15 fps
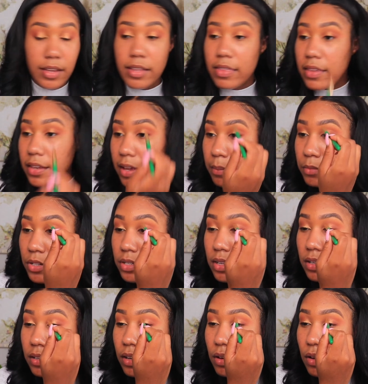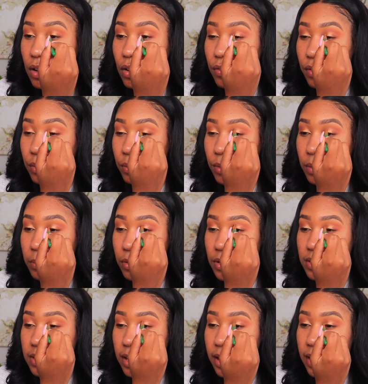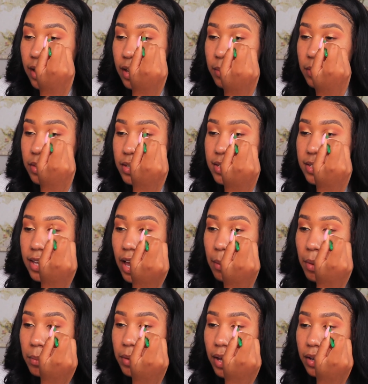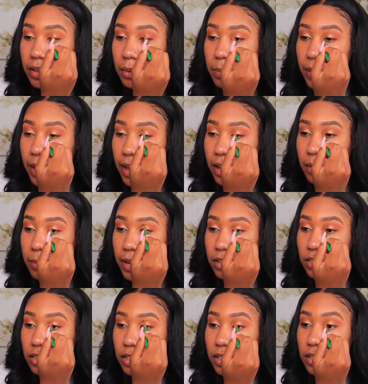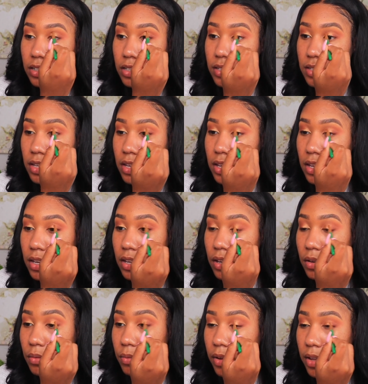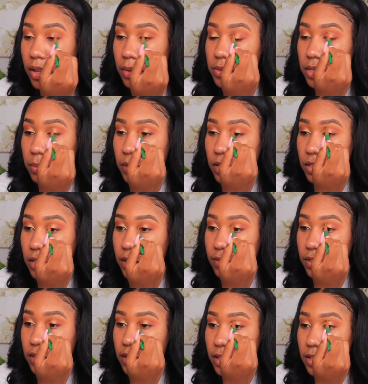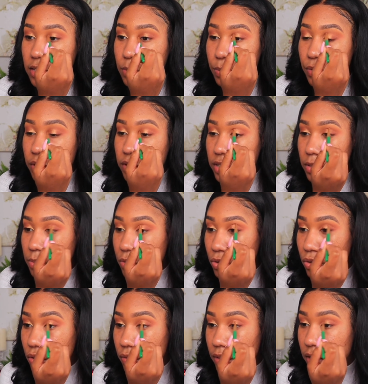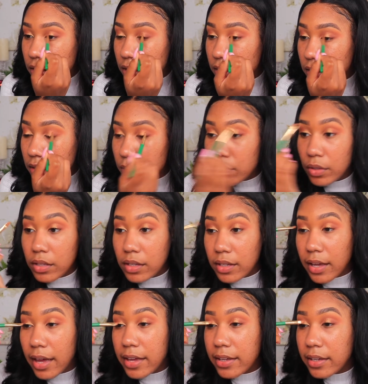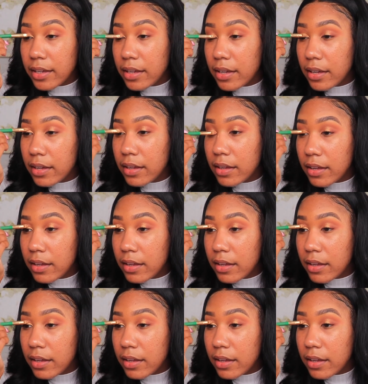And then I'm just gonna go over one more time. And this time I'm not gonna pat, I'm actually gonna just rub to make sure everything is pretty smooth and nothing really cakey.